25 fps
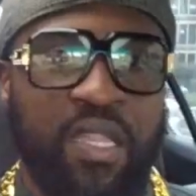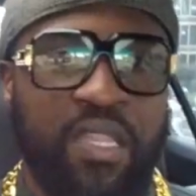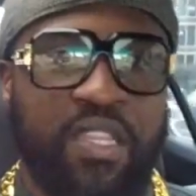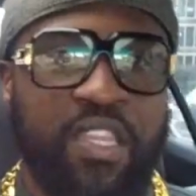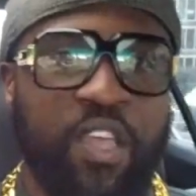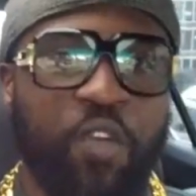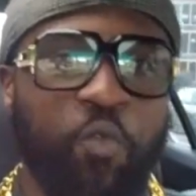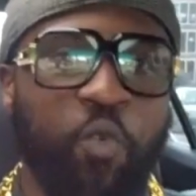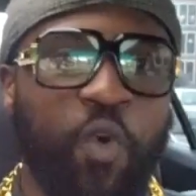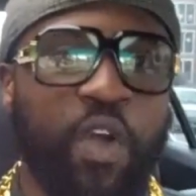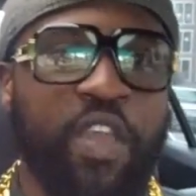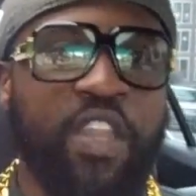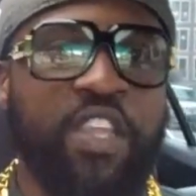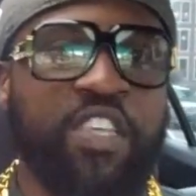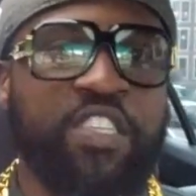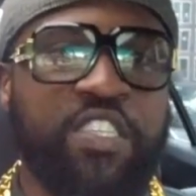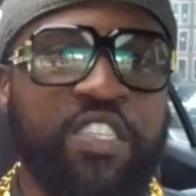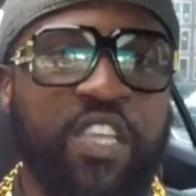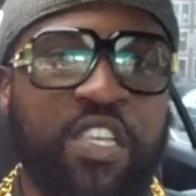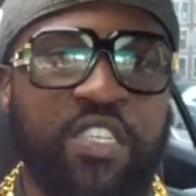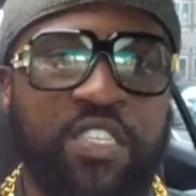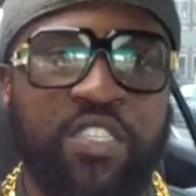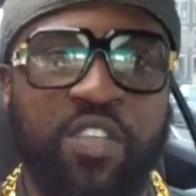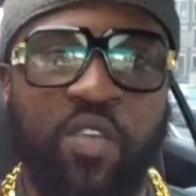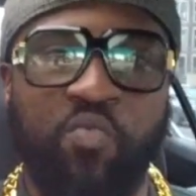than when it's
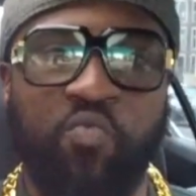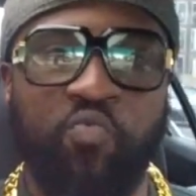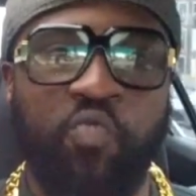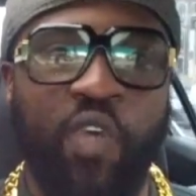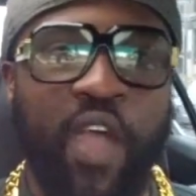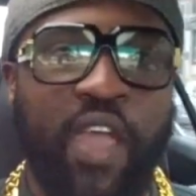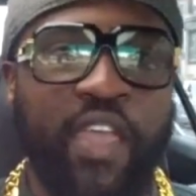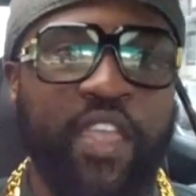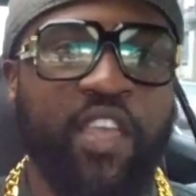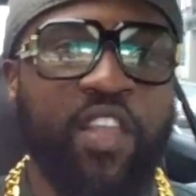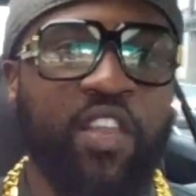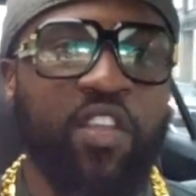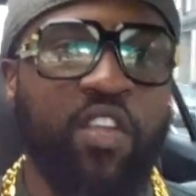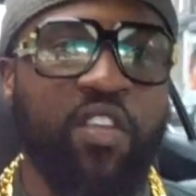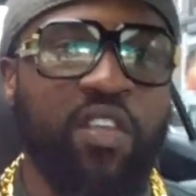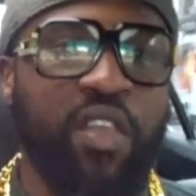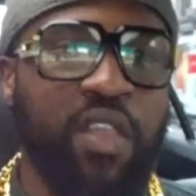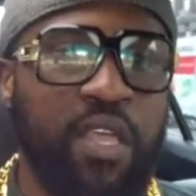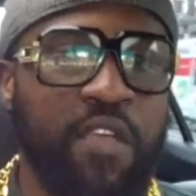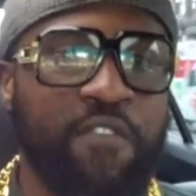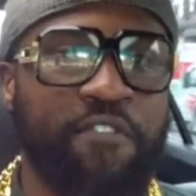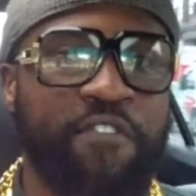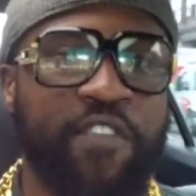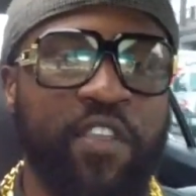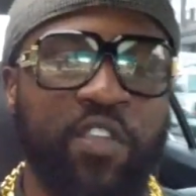just a regular
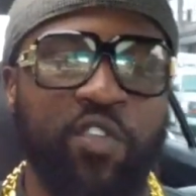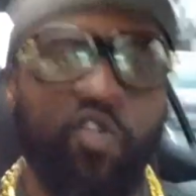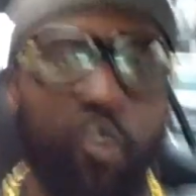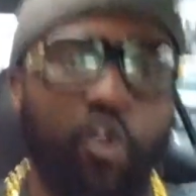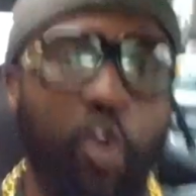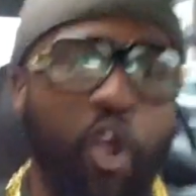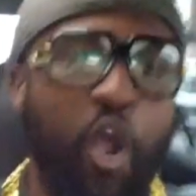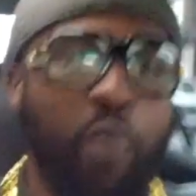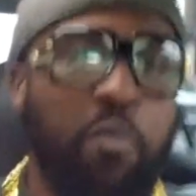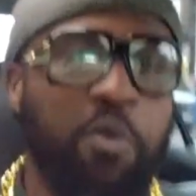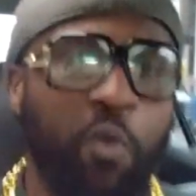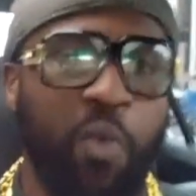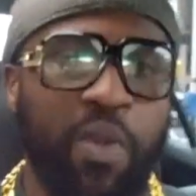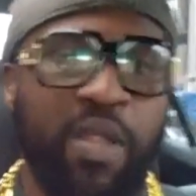Lyft and Uber.